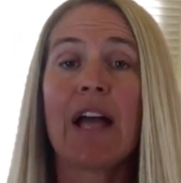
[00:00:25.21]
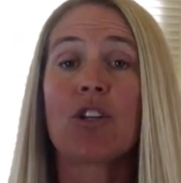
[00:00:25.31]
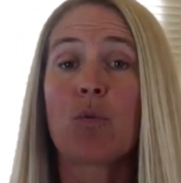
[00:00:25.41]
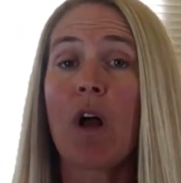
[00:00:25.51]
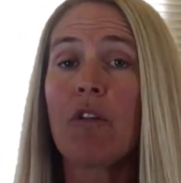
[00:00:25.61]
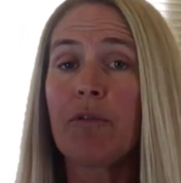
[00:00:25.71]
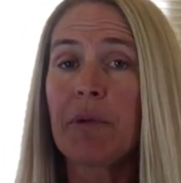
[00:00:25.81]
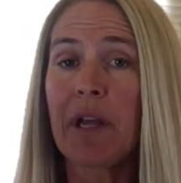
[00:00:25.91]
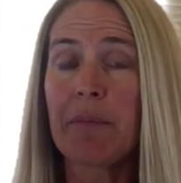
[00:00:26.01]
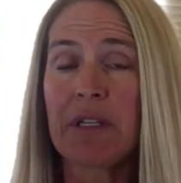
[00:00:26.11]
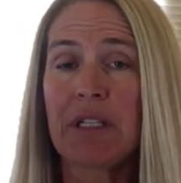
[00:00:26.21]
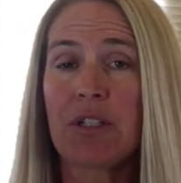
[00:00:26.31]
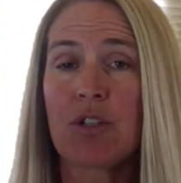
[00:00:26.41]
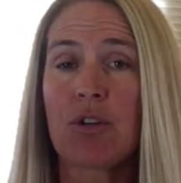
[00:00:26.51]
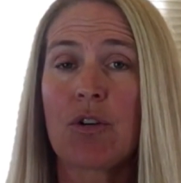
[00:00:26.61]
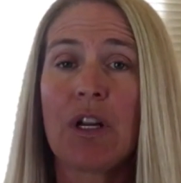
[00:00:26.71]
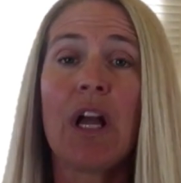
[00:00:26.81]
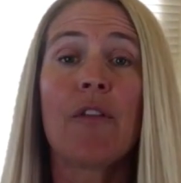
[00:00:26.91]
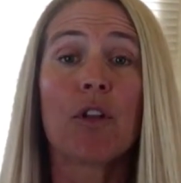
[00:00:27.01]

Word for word: at 12 p.m. Eastern.